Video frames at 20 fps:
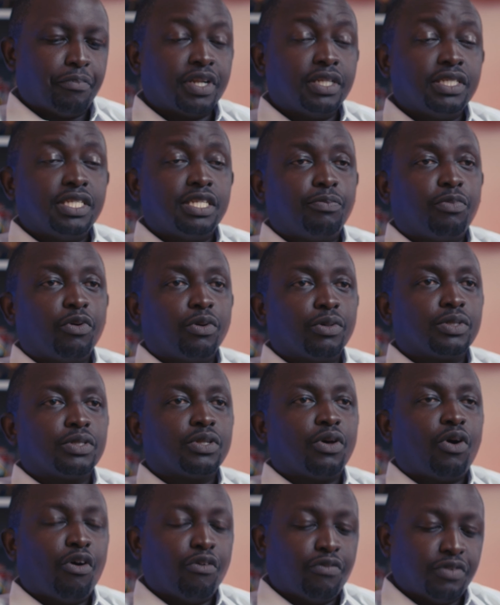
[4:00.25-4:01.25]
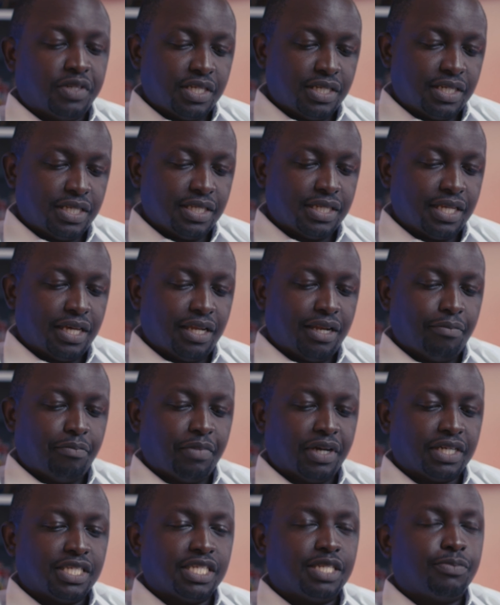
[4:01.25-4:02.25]
principles of citizen
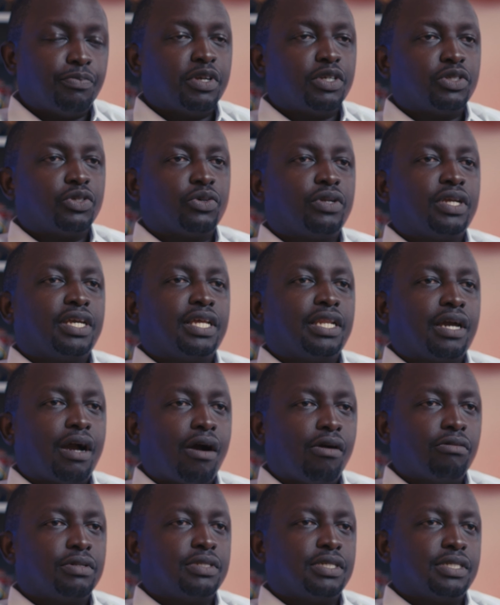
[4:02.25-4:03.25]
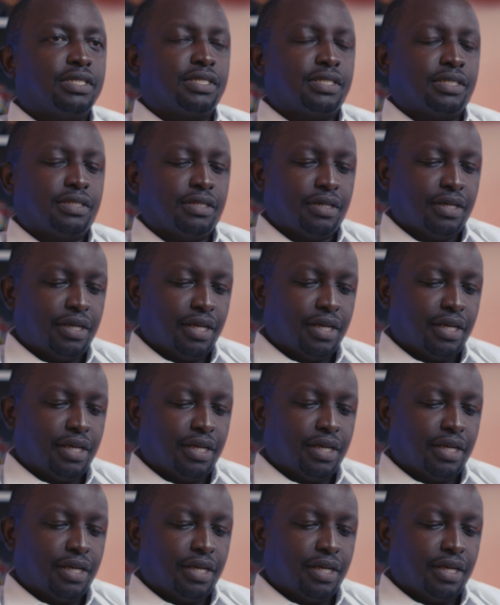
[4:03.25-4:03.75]
participation in counties,